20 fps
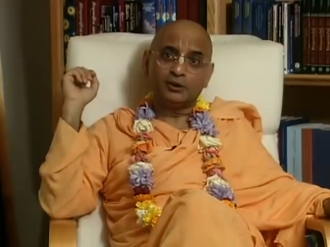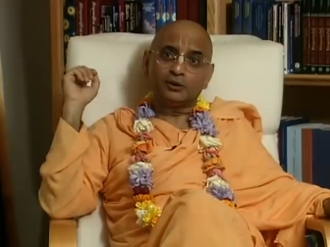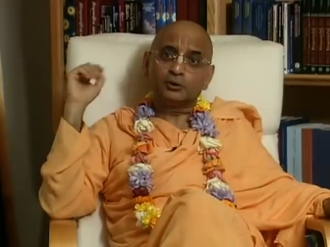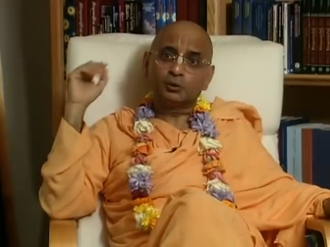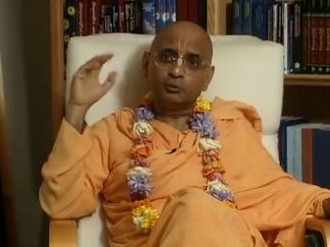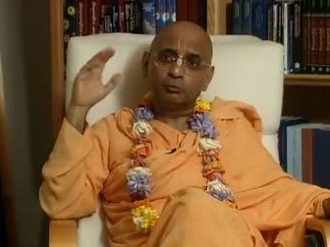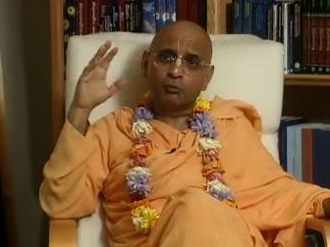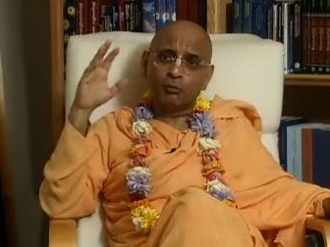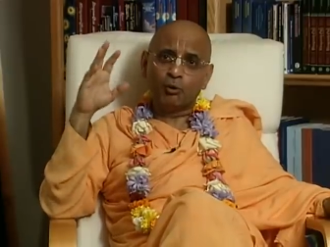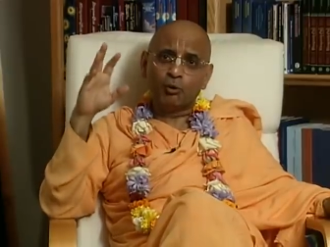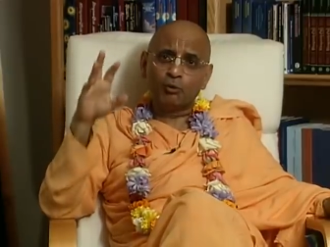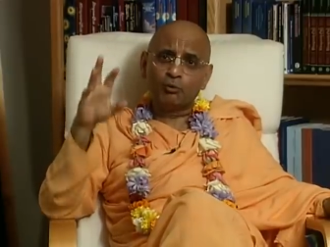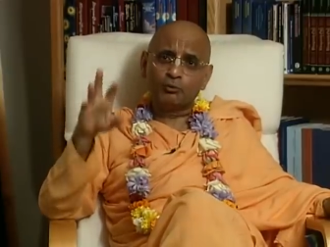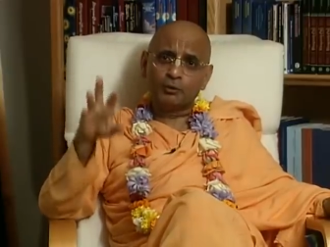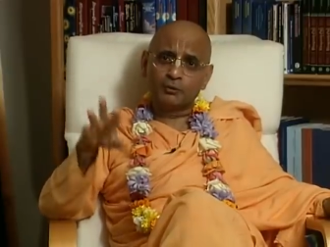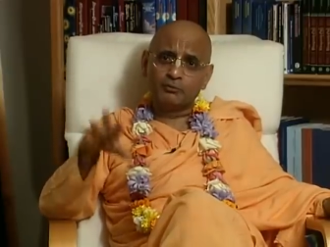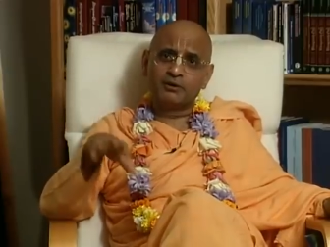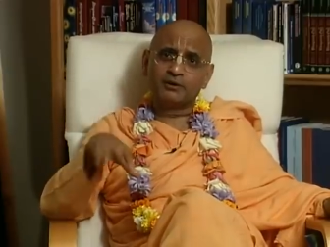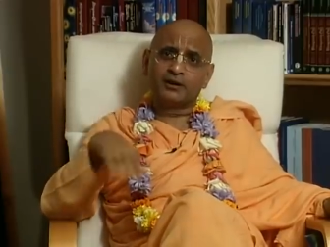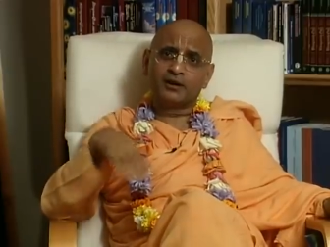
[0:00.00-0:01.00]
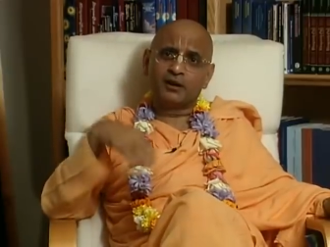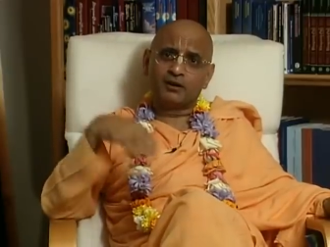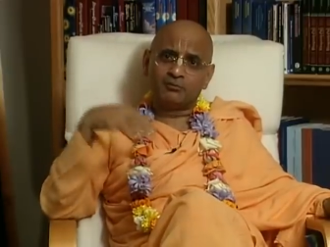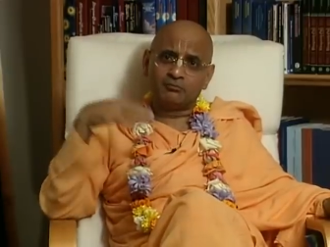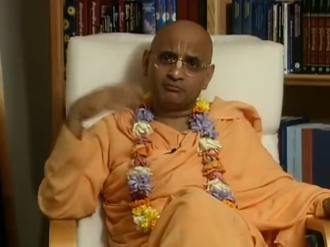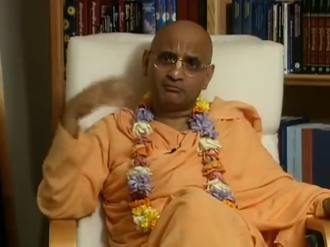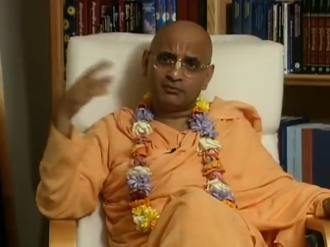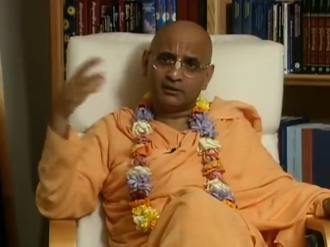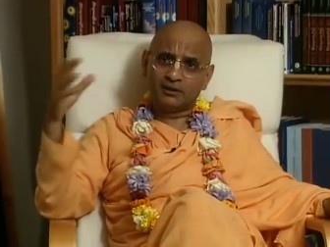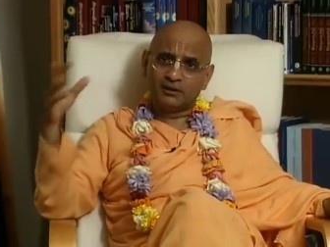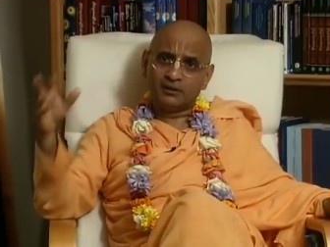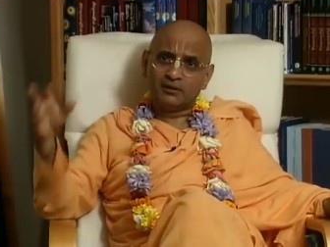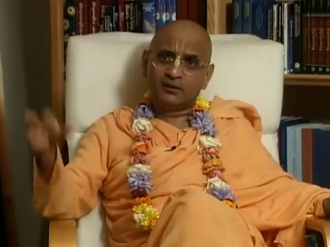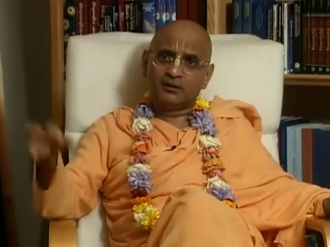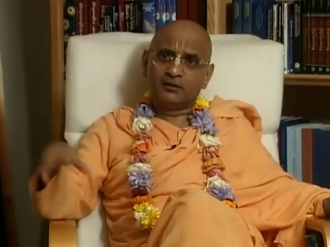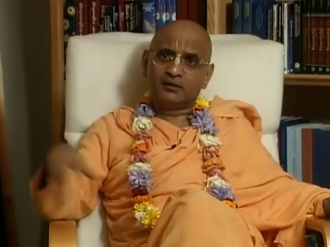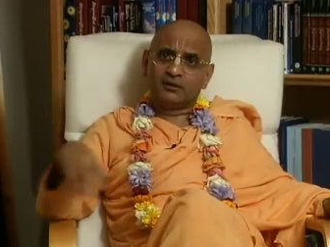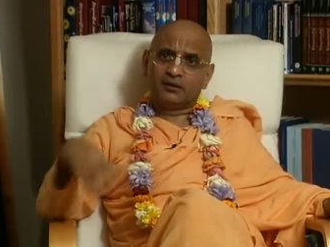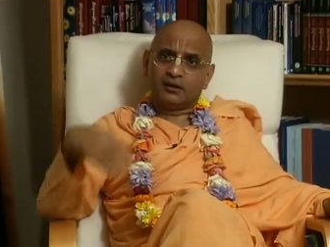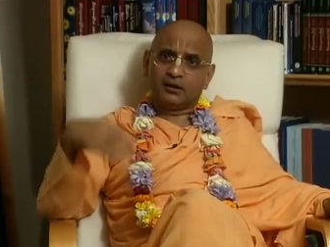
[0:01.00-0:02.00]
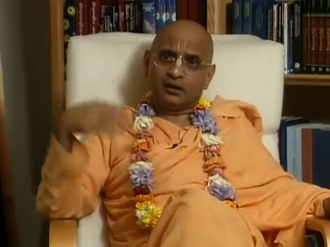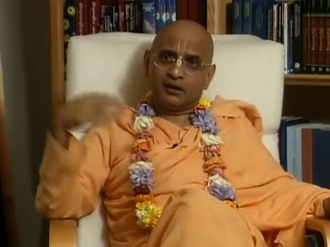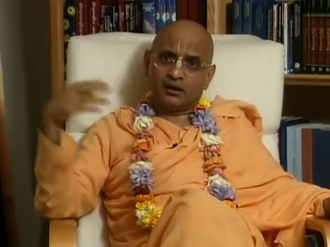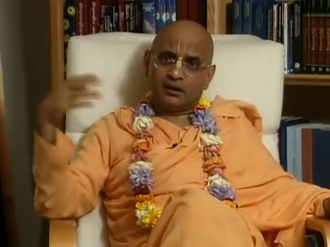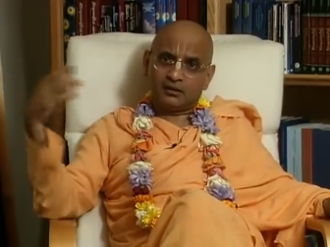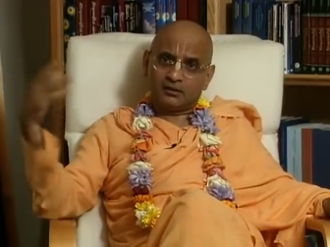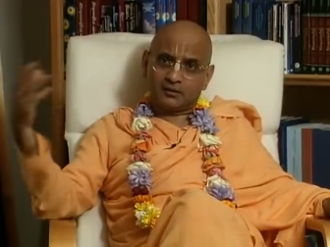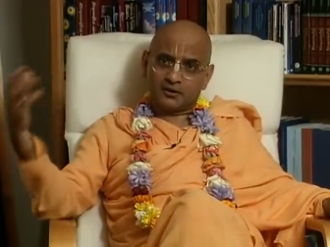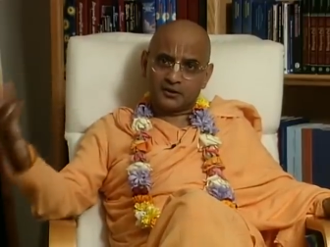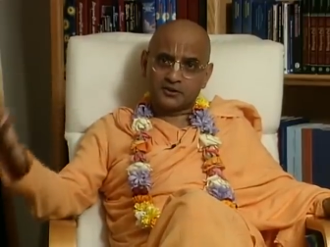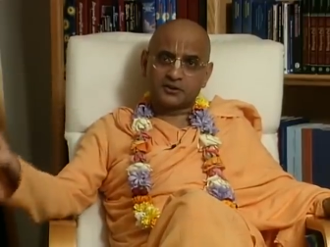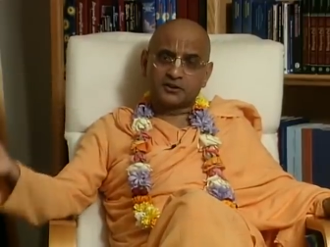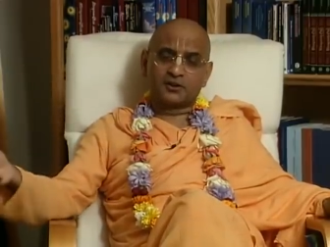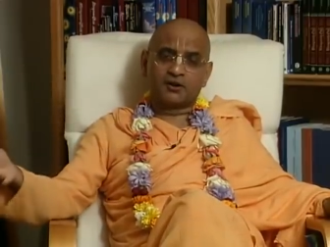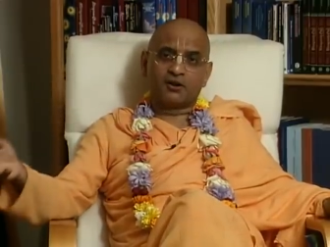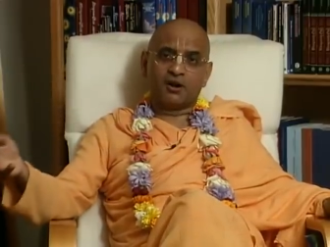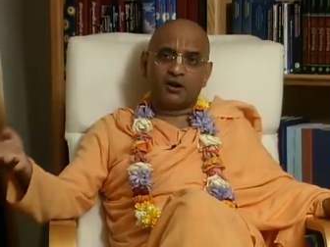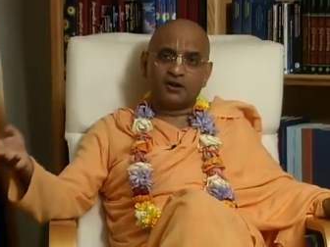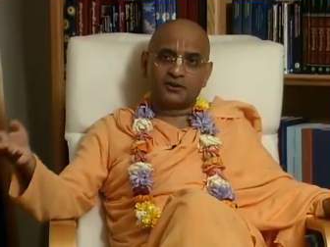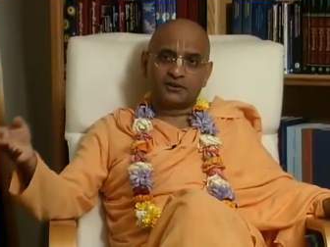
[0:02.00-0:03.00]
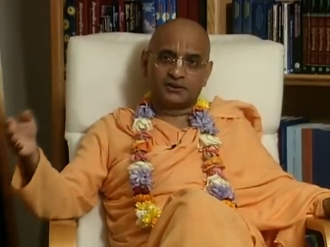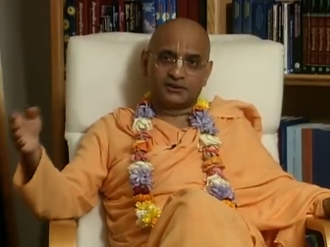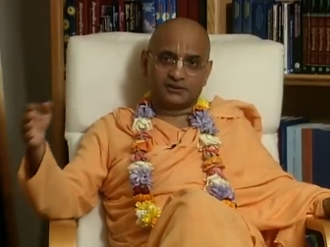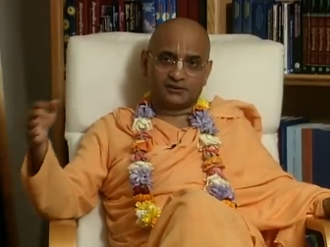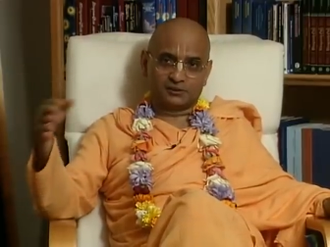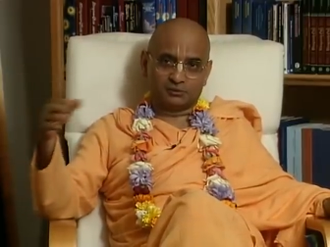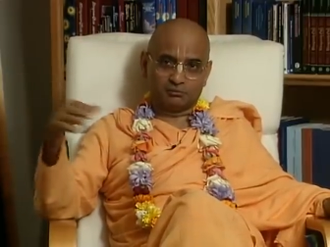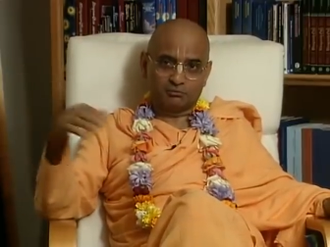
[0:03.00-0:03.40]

So more we become Krishna conscious,